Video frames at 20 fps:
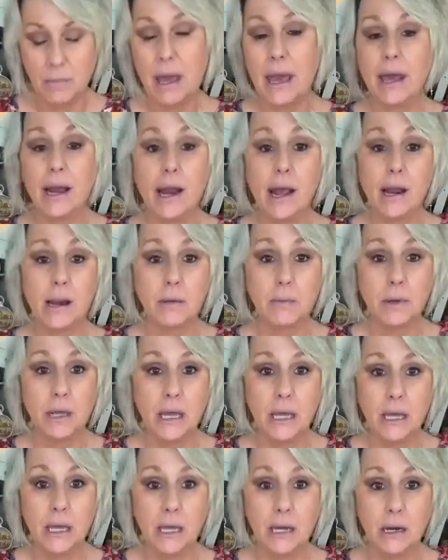I'm mad at
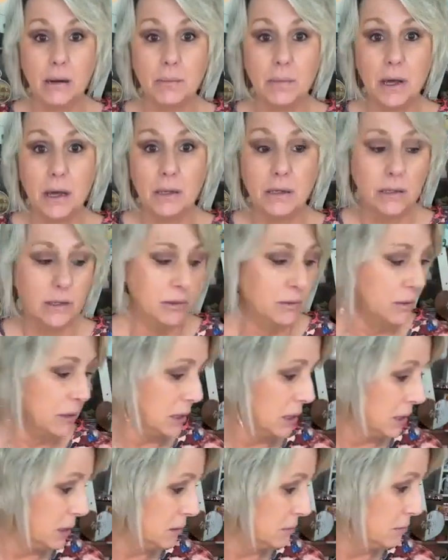him again. I'm not doing
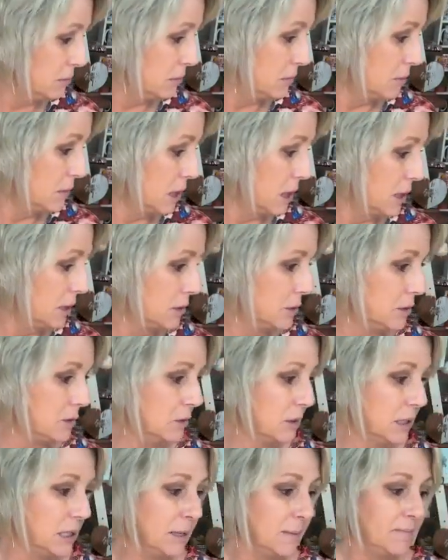it. I'm not
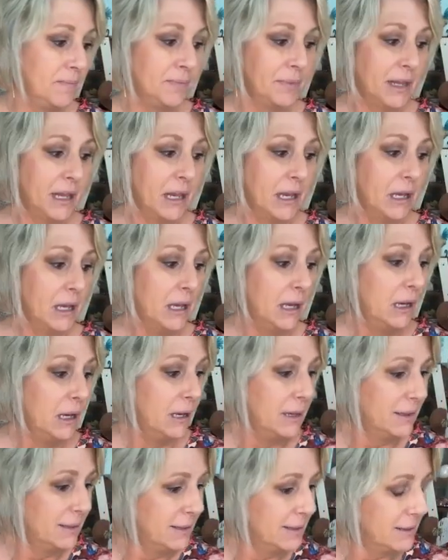doing it.
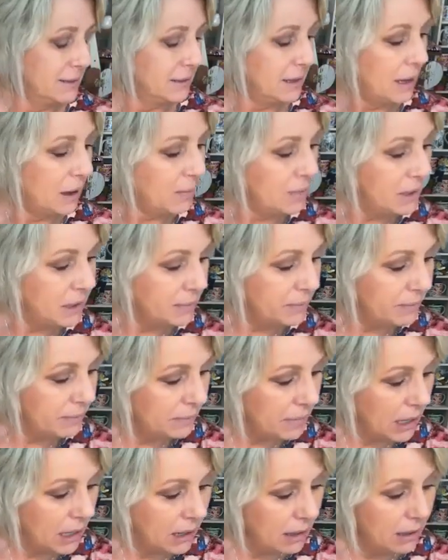I'm,
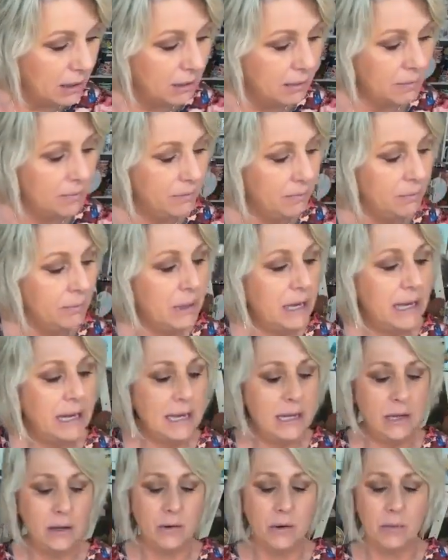um,
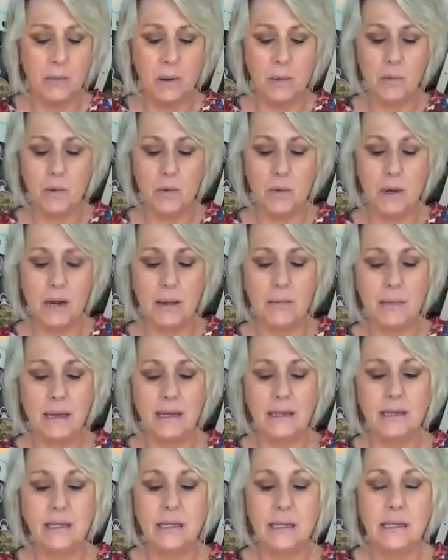Betty, you remember when I
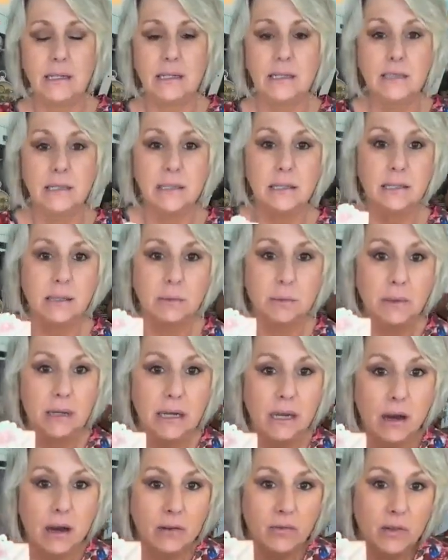made these little
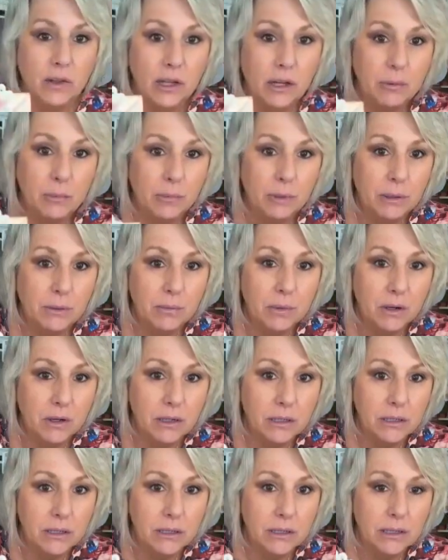bitty envelope
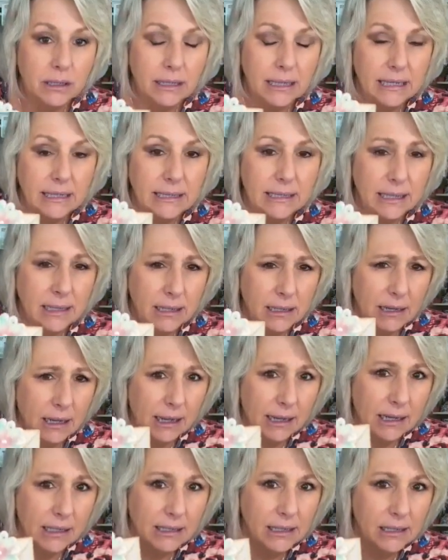bookmarks? Lisa,
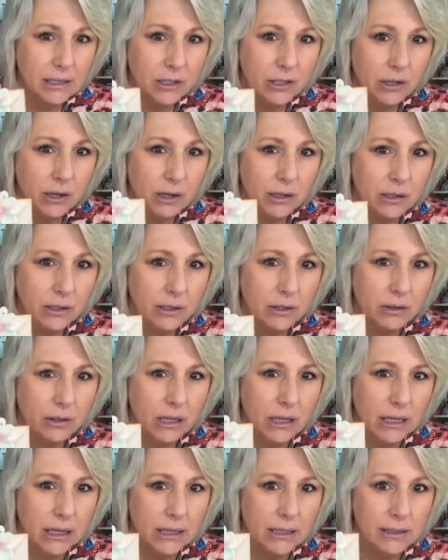I can teach you how to
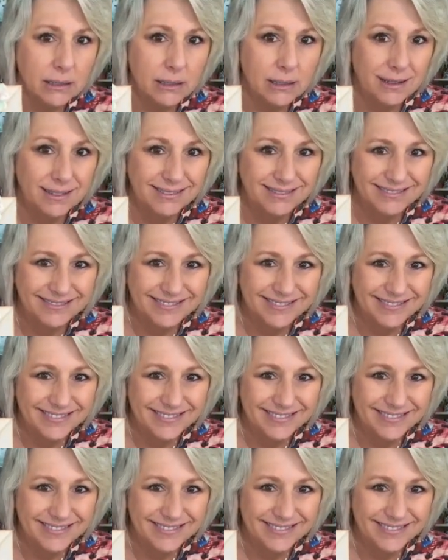do these.